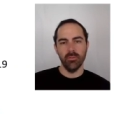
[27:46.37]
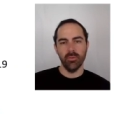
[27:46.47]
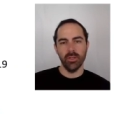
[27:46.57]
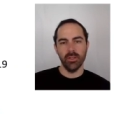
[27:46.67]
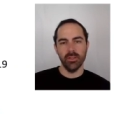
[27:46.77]

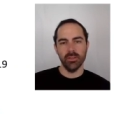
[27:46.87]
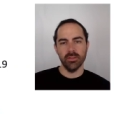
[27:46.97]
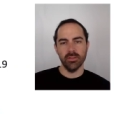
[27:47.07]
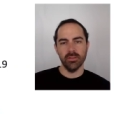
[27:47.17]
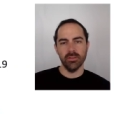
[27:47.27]

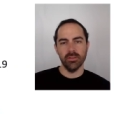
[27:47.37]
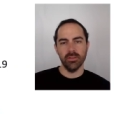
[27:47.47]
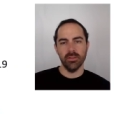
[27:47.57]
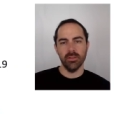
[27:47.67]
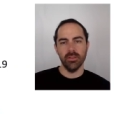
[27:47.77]
brightness
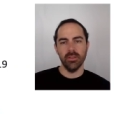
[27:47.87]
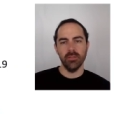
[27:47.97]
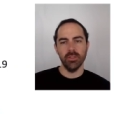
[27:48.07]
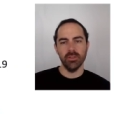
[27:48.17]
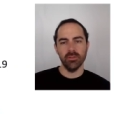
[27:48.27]
uh,
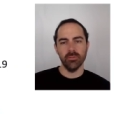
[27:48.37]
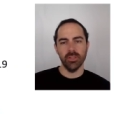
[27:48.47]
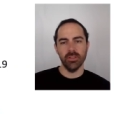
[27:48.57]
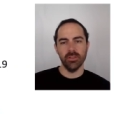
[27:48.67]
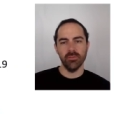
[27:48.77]
images,
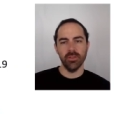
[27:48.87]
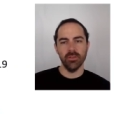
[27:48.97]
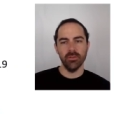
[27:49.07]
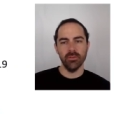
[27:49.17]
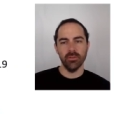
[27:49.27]
brightness
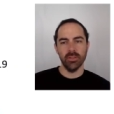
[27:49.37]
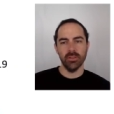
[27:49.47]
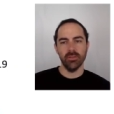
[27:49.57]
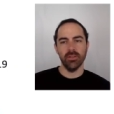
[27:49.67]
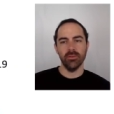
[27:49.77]
video,
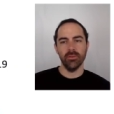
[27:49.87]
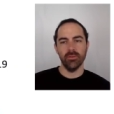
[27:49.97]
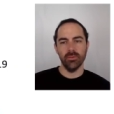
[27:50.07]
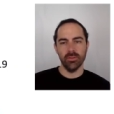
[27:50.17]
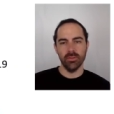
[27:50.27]
and trying to
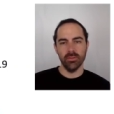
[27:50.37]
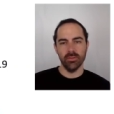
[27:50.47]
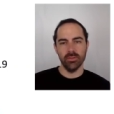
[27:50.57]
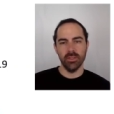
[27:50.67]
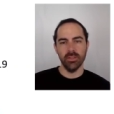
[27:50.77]

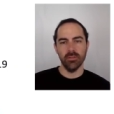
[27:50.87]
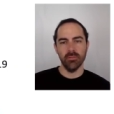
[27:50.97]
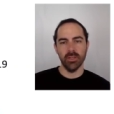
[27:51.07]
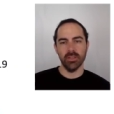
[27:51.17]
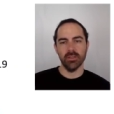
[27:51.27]
see
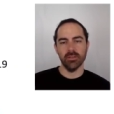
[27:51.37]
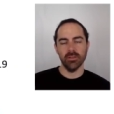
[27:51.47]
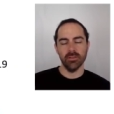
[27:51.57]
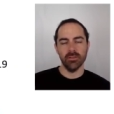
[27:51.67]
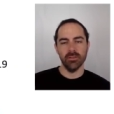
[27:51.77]
them as
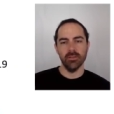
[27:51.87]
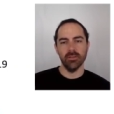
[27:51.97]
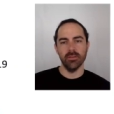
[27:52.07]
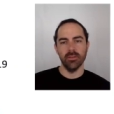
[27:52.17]
uh,